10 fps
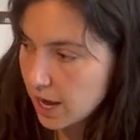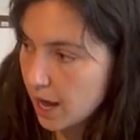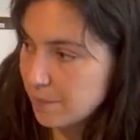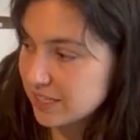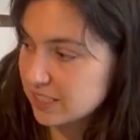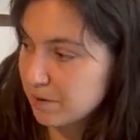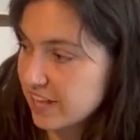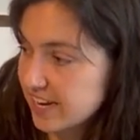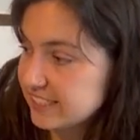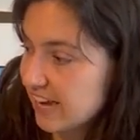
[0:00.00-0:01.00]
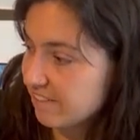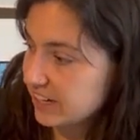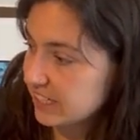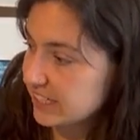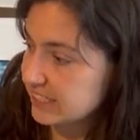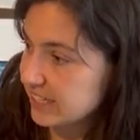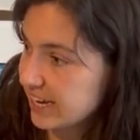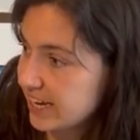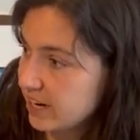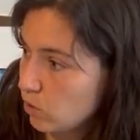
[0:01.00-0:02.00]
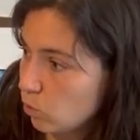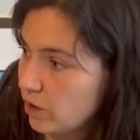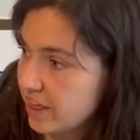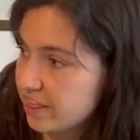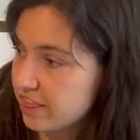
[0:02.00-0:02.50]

Um, that's something that I definitely did with